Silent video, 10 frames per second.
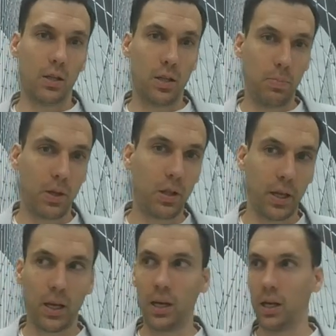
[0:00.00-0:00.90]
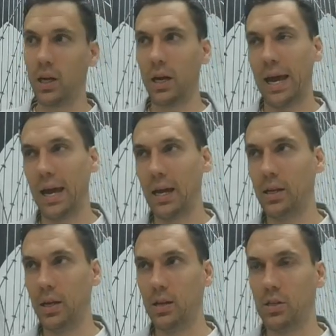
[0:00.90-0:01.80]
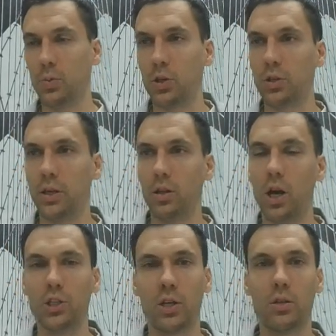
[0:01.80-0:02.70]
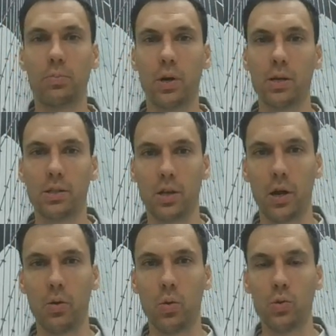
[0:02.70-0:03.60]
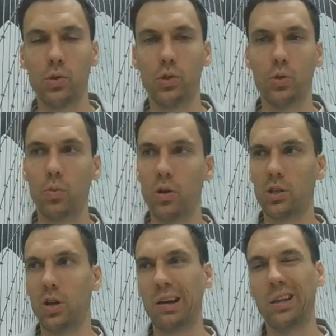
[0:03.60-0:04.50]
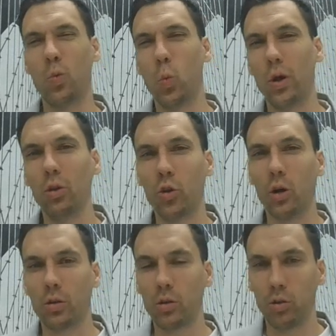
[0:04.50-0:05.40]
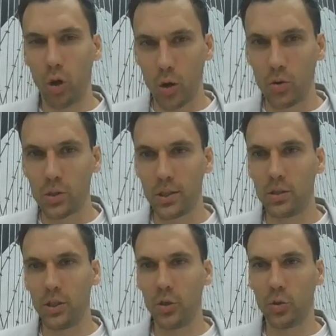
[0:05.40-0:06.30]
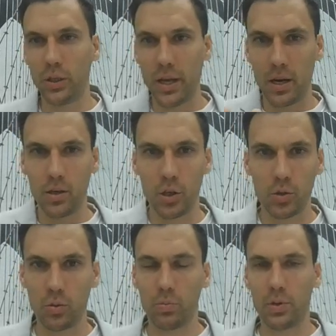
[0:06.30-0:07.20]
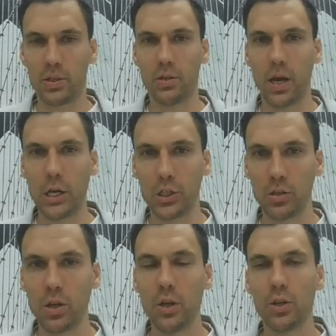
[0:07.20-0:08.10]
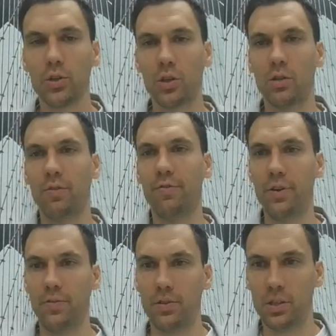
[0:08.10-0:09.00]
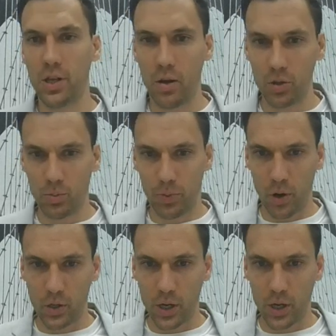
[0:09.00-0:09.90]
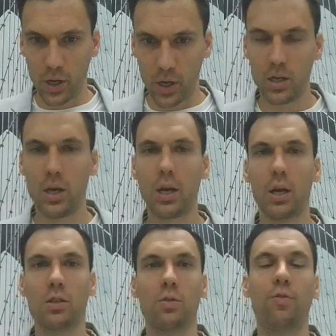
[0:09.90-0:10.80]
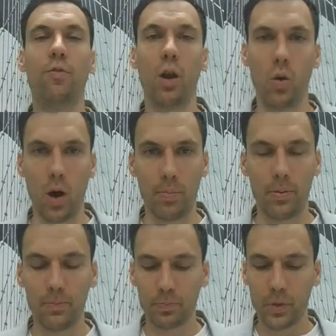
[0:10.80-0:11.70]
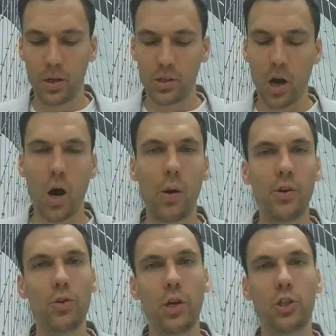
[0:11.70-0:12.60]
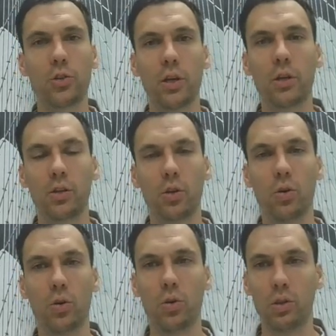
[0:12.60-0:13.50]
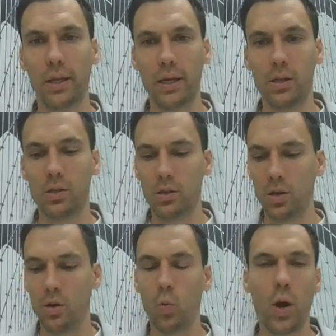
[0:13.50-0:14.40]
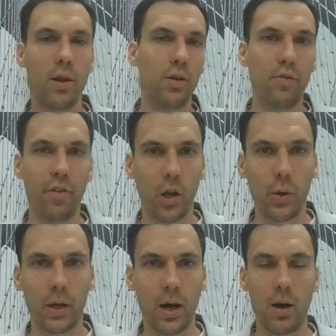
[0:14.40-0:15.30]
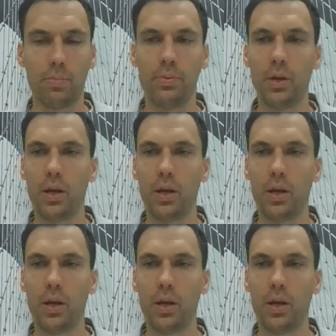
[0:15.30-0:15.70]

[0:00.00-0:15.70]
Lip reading: Typically, and especially in large enterprise sales, you most likely will not close the deal in that initial presentation. So the fifth sales process is the follow-up. So how are you nurturing your leads? When are you following up?